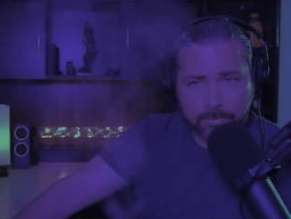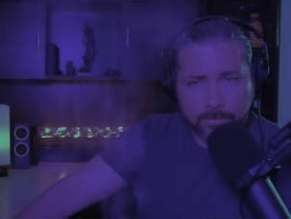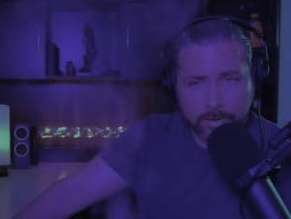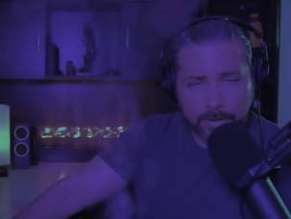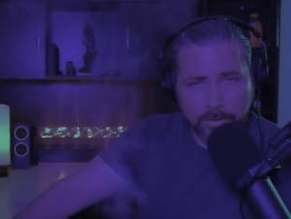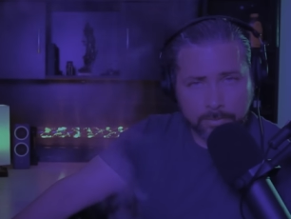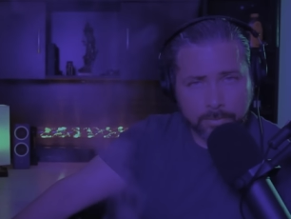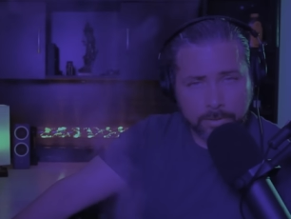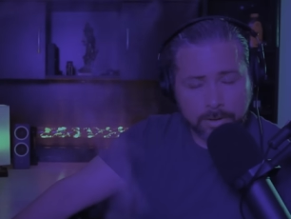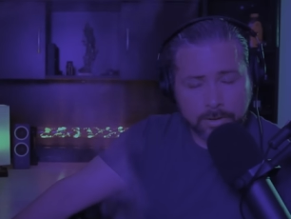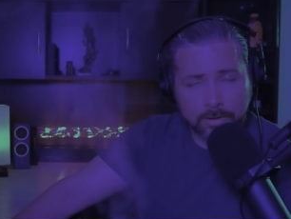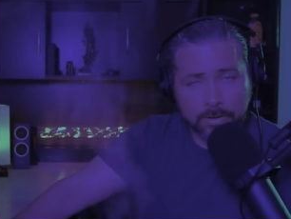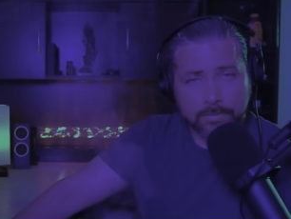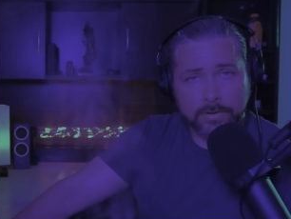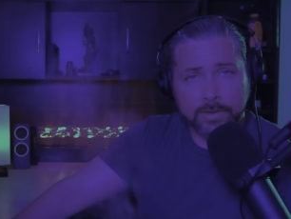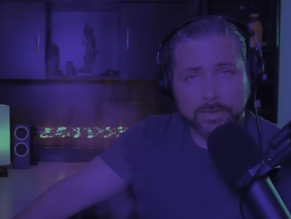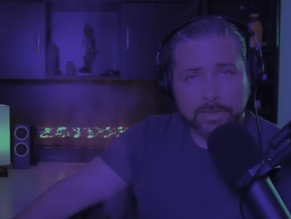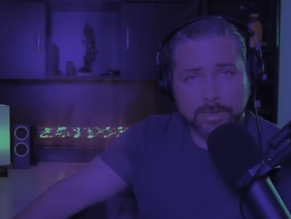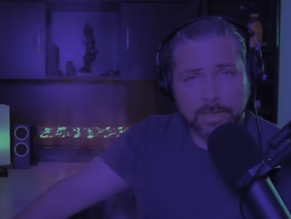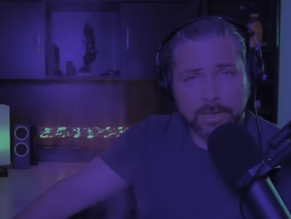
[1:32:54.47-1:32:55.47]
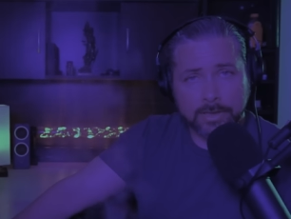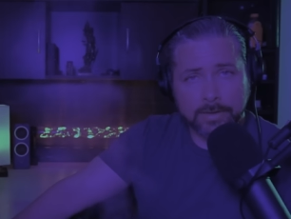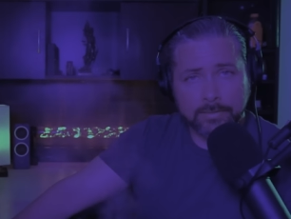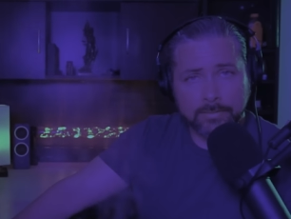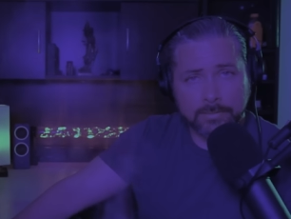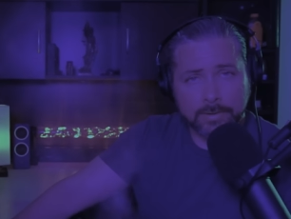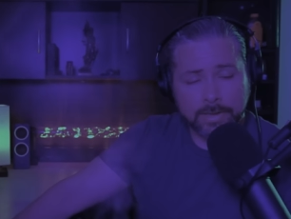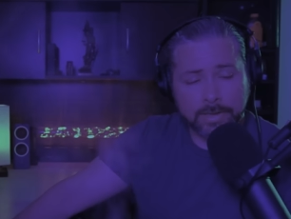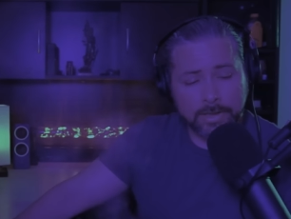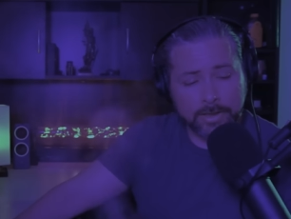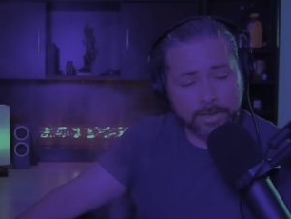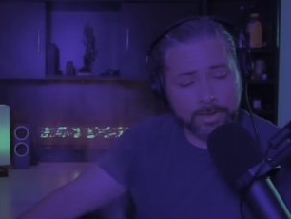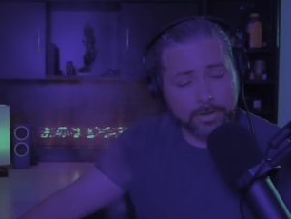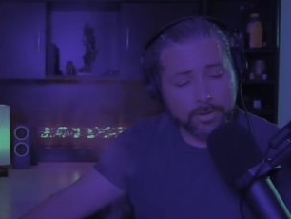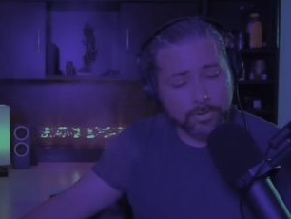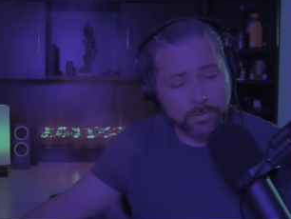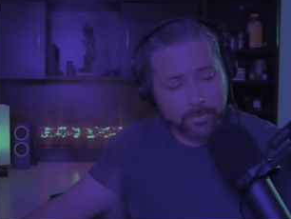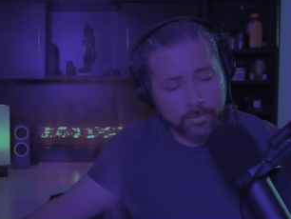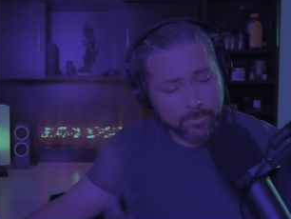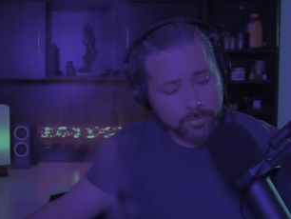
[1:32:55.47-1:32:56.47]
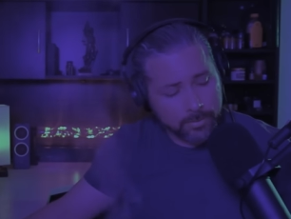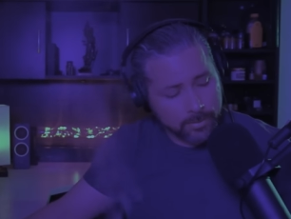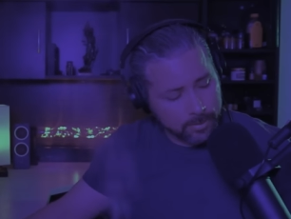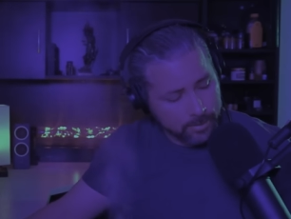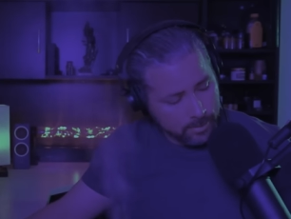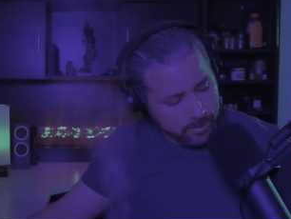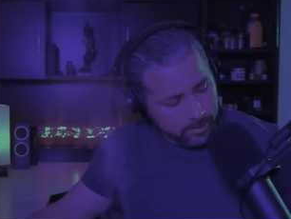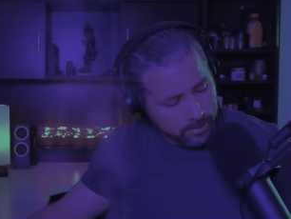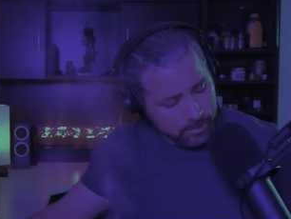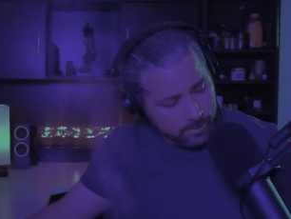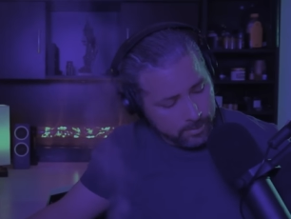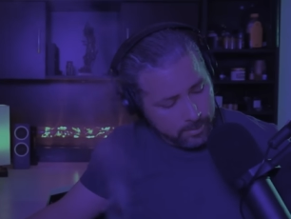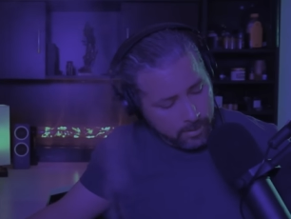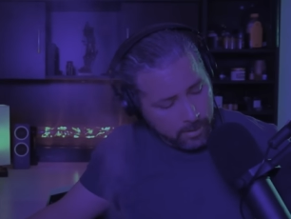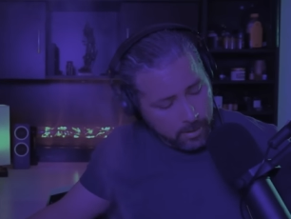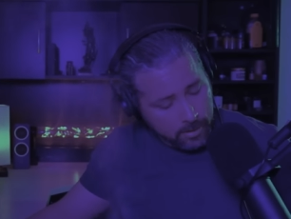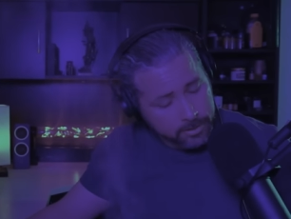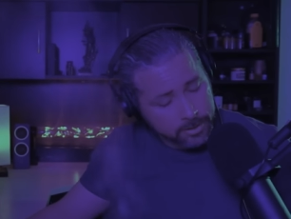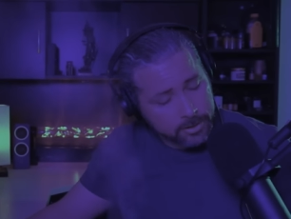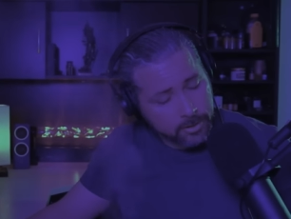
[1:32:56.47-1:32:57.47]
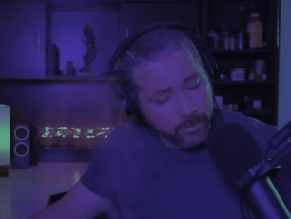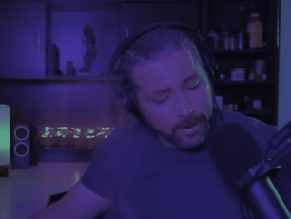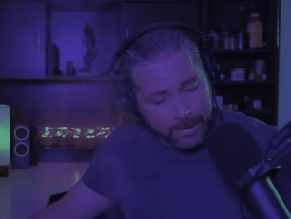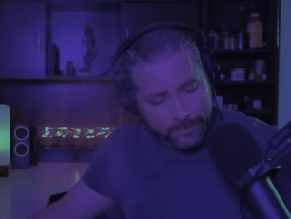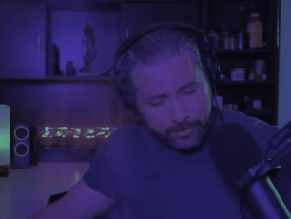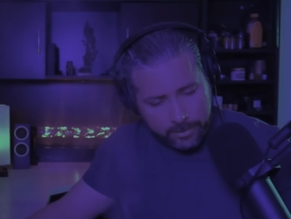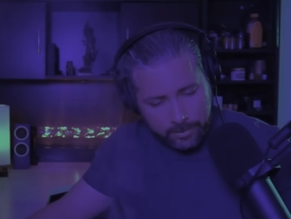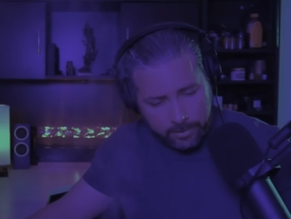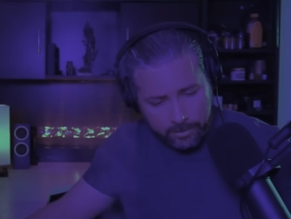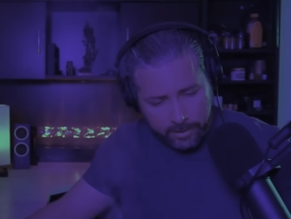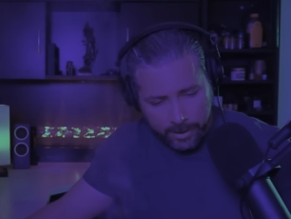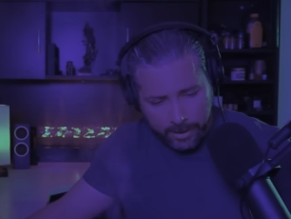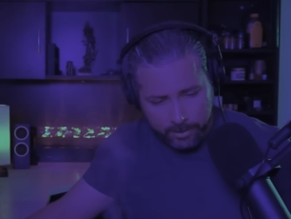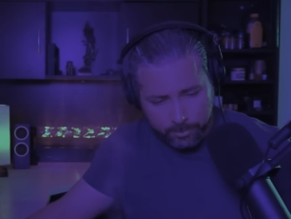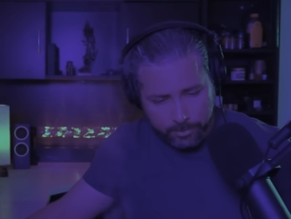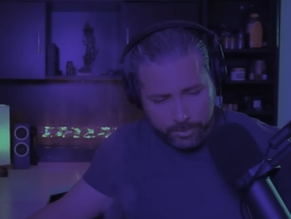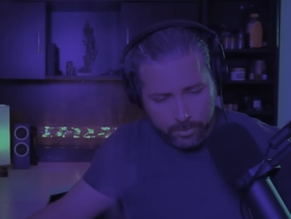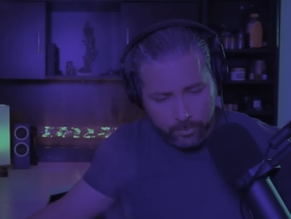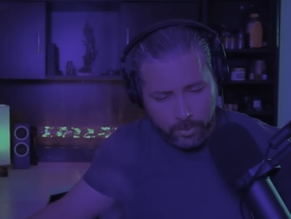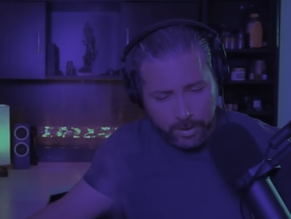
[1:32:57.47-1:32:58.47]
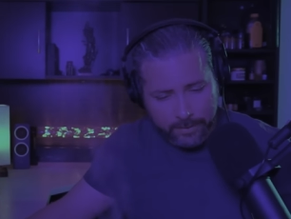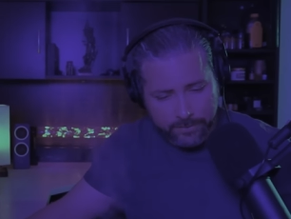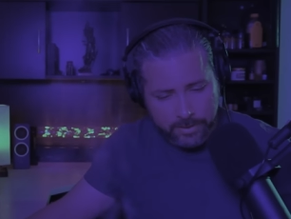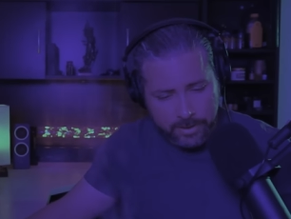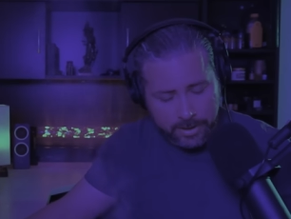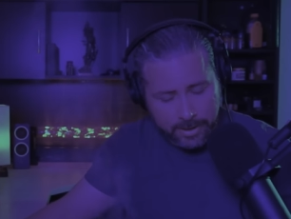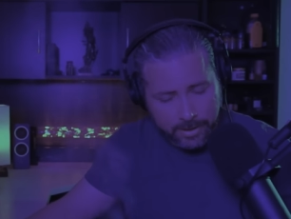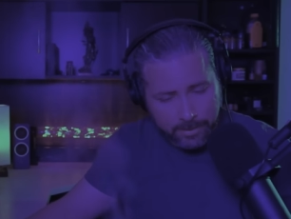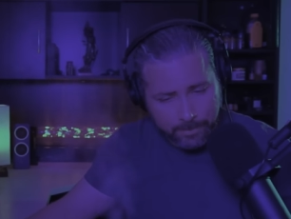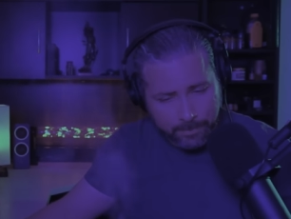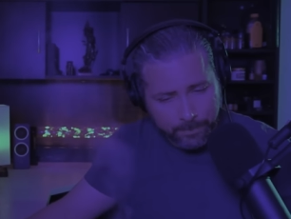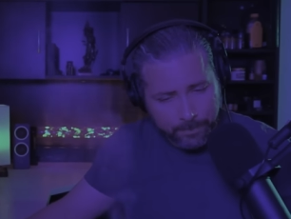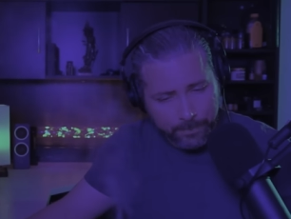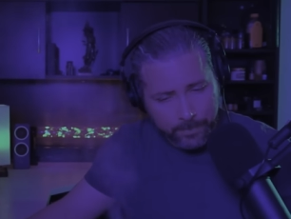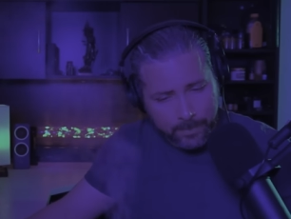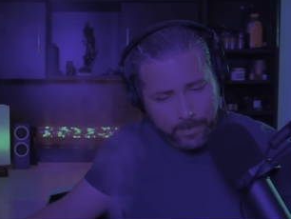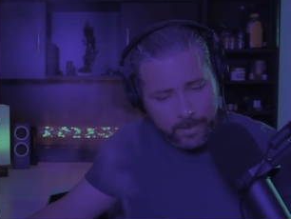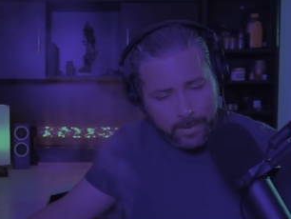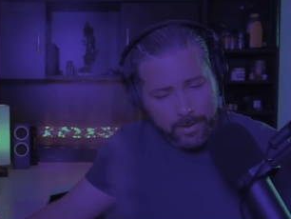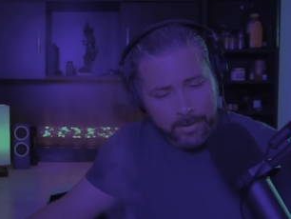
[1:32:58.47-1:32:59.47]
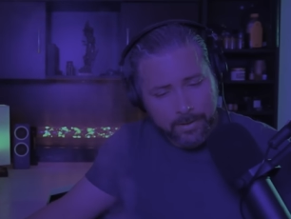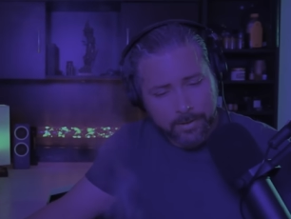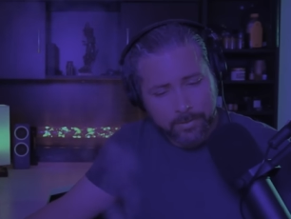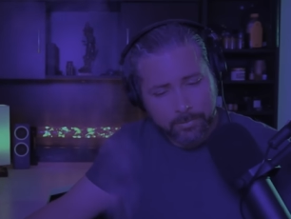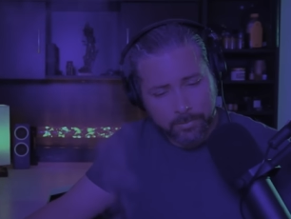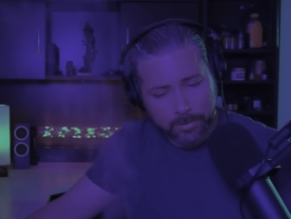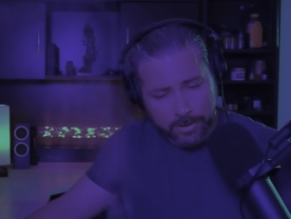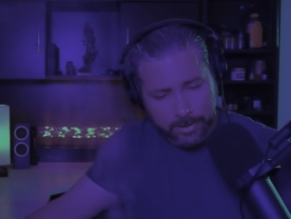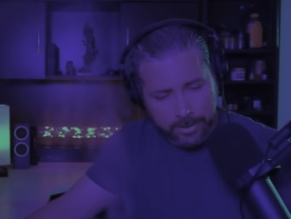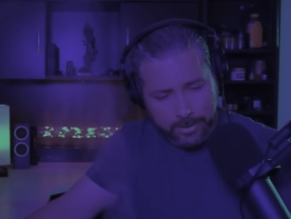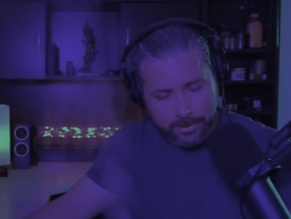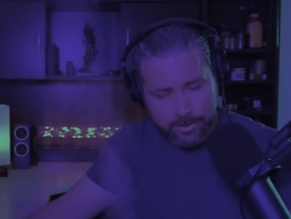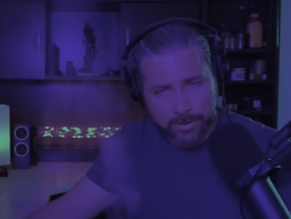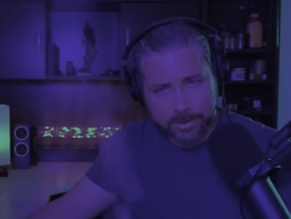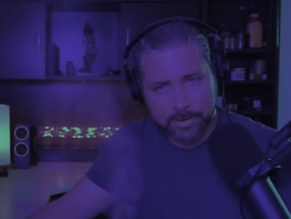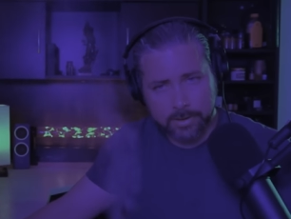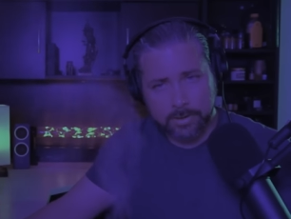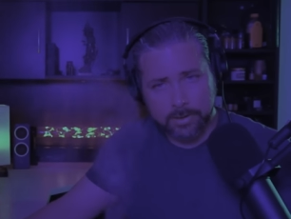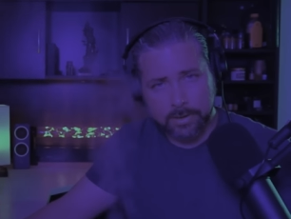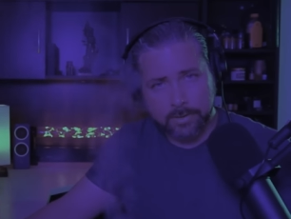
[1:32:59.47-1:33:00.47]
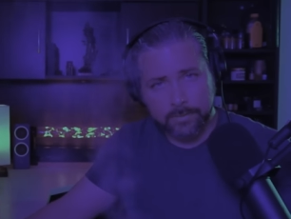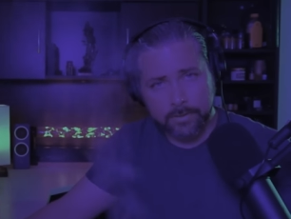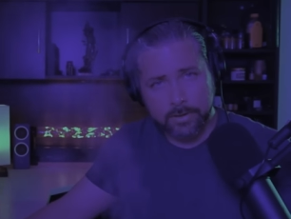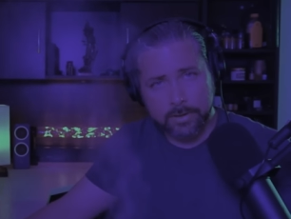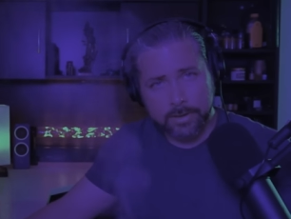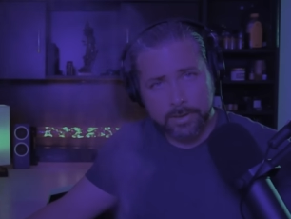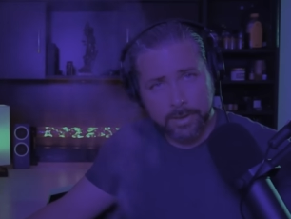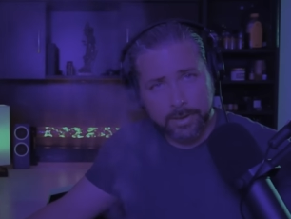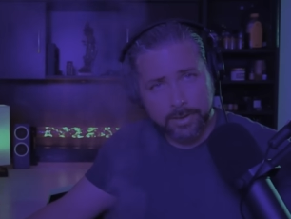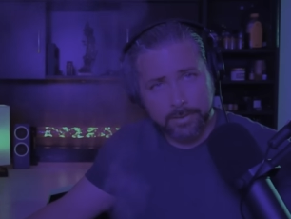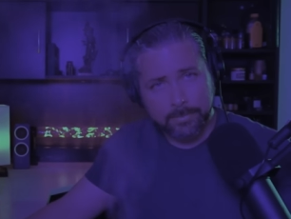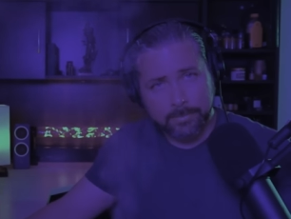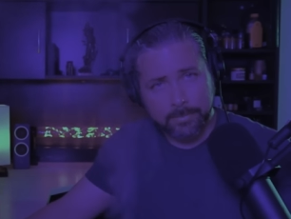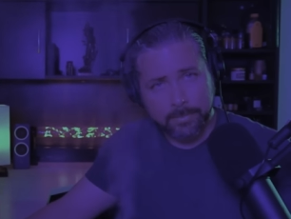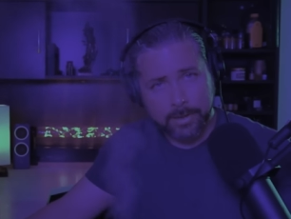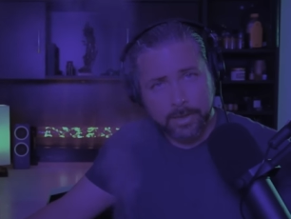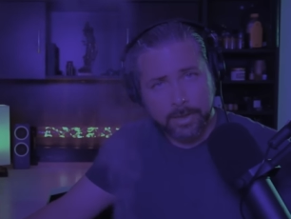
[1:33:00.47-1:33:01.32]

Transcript: with the birth of your son. And you also have to learn how to be a wife to him with the existence of your son.